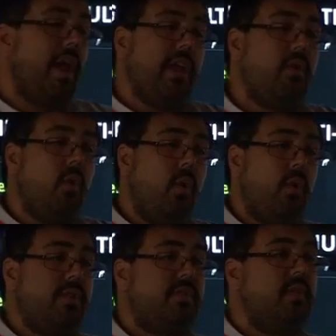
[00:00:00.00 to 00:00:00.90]
8
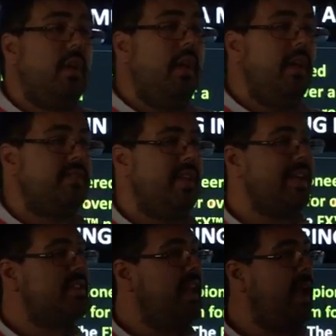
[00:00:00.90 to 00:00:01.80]
cores. So
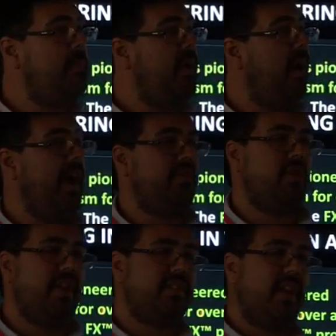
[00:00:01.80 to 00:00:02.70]
that's the API
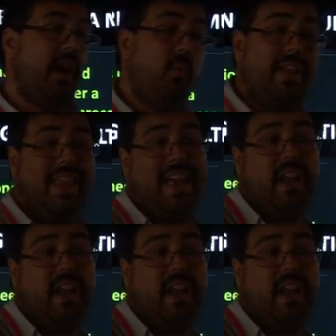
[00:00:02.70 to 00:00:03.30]
trying to say, I want to get